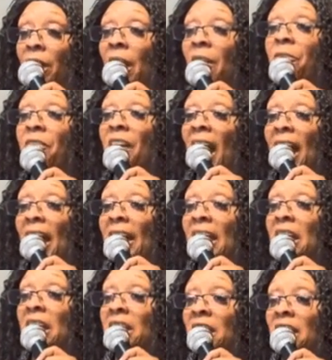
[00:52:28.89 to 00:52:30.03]
And they
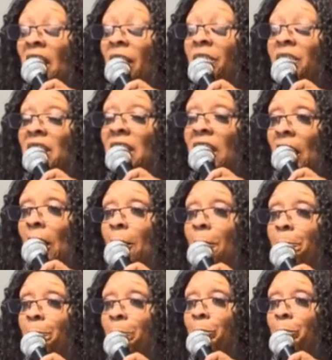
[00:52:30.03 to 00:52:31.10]
finally conceived seed.